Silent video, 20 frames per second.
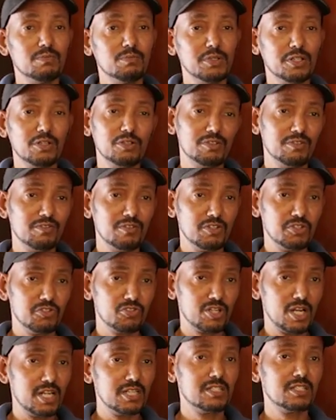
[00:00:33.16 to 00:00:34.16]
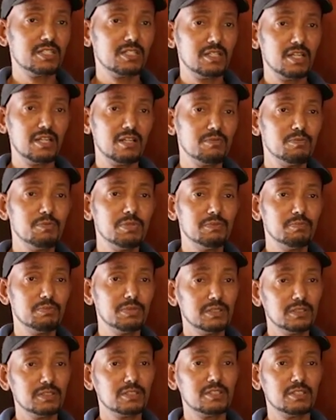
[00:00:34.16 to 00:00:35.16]
because of the trust that had been
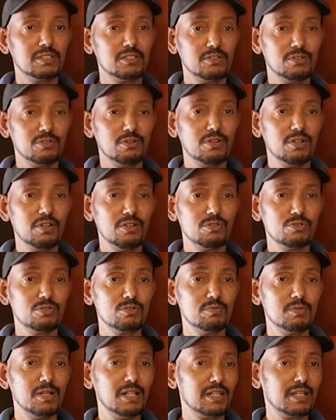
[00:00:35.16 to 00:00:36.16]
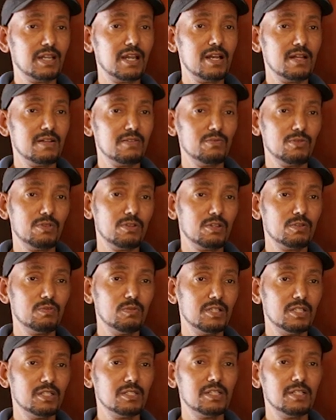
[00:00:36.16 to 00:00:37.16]
built through Malka with the
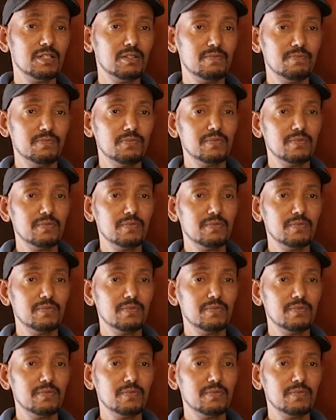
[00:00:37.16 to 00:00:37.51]
community,